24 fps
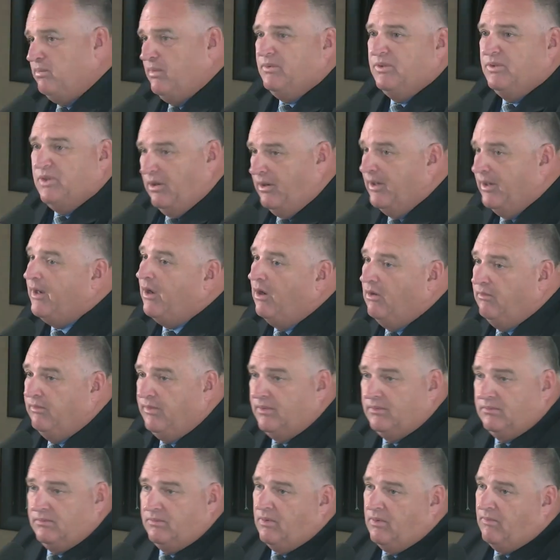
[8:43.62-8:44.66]
during
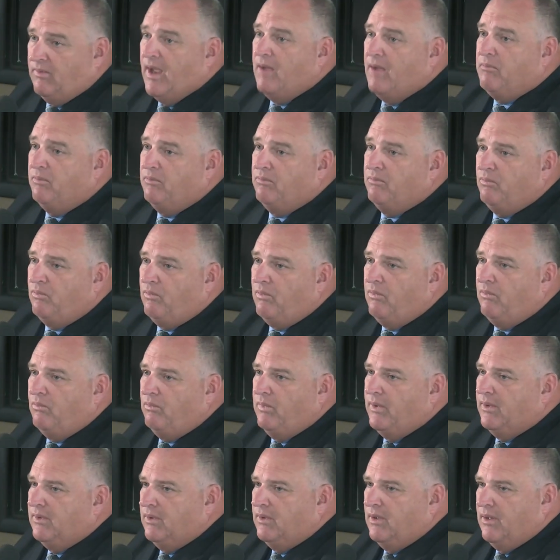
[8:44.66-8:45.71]
COVID, or right
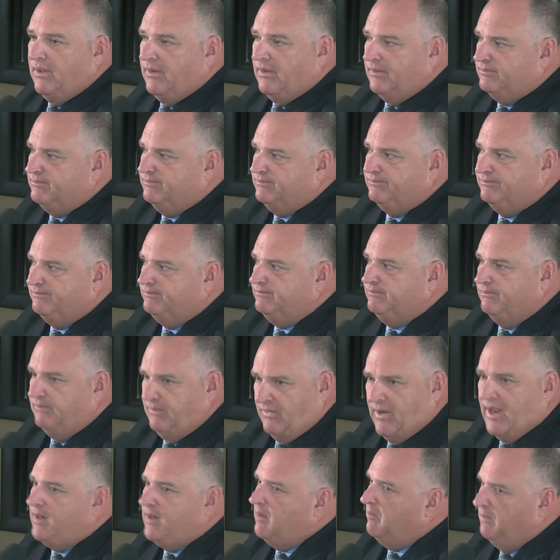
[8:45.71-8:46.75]

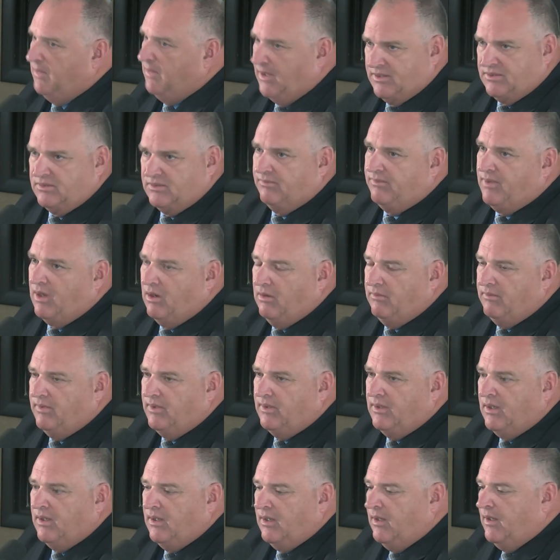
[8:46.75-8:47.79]
in the midst of COVID.
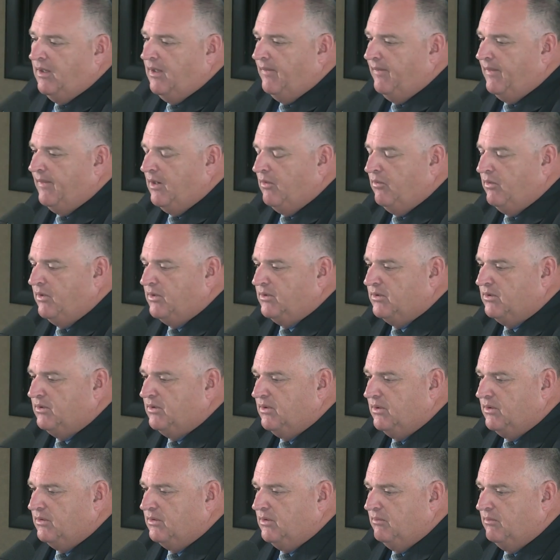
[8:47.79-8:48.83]
There was
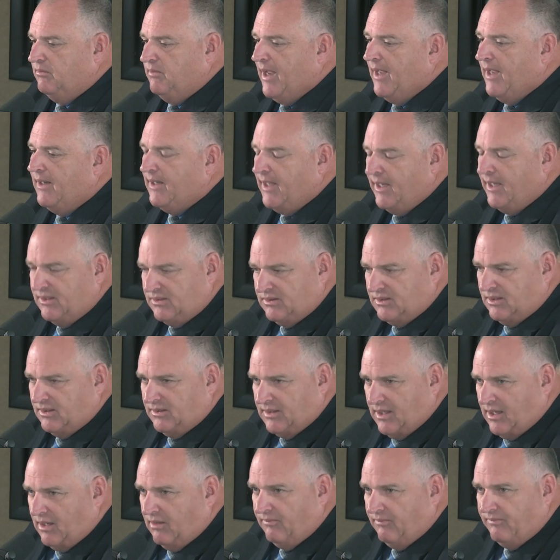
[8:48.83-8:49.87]
some mandates sent
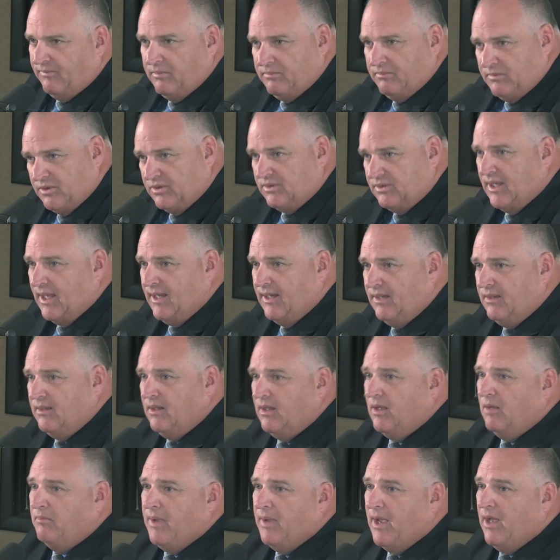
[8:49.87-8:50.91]
down from the state
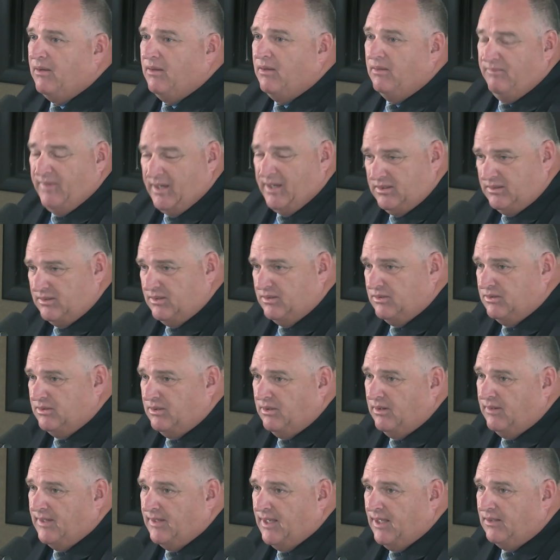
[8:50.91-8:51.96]
about evictions
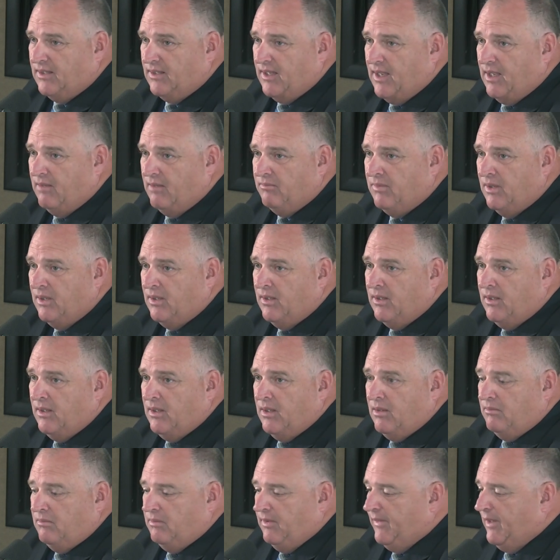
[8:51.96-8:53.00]
during that time,
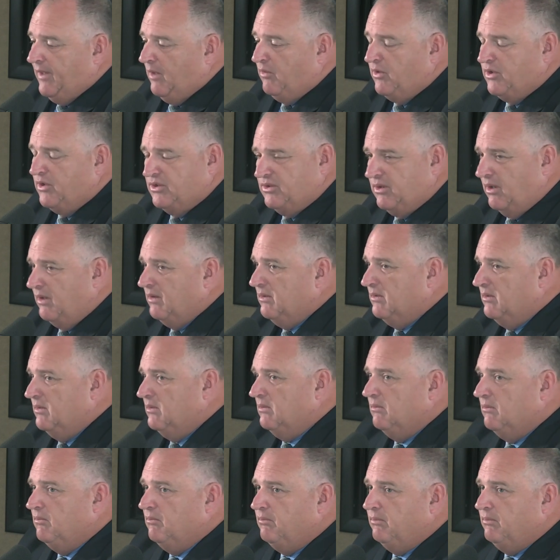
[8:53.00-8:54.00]
but there were certain